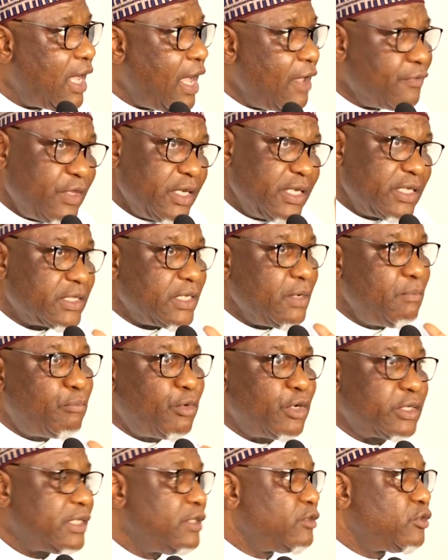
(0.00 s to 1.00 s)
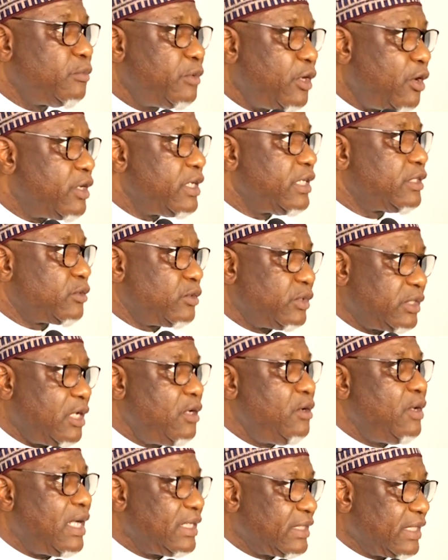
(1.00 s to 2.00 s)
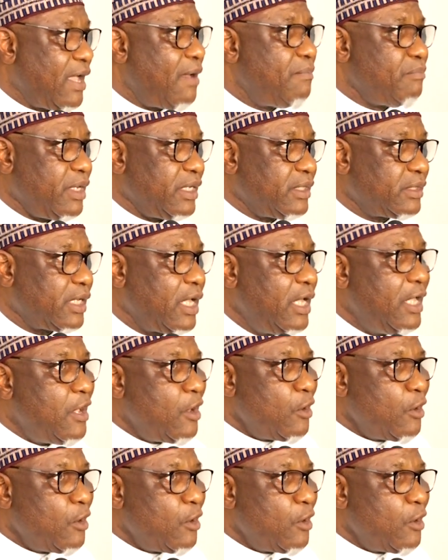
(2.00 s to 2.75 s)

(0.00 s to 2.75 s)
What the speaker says: I think it's important to be honest to tell you as Gambians.